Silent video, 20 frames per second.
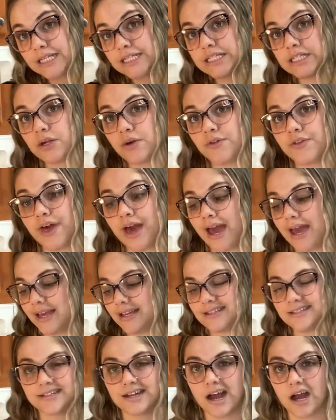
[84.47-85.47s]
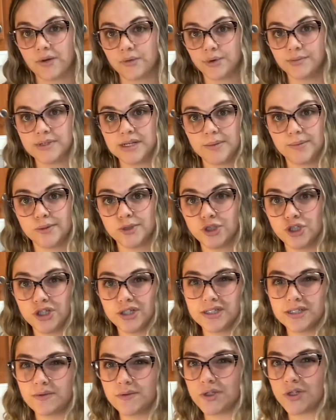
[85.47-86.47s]
so that it's not room temperature,
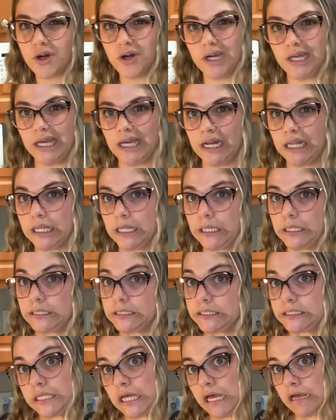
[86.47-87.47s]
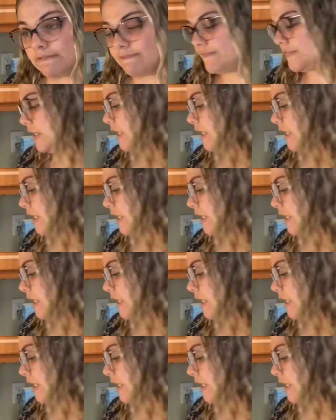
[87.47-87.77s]
because it's starting to get a little soft.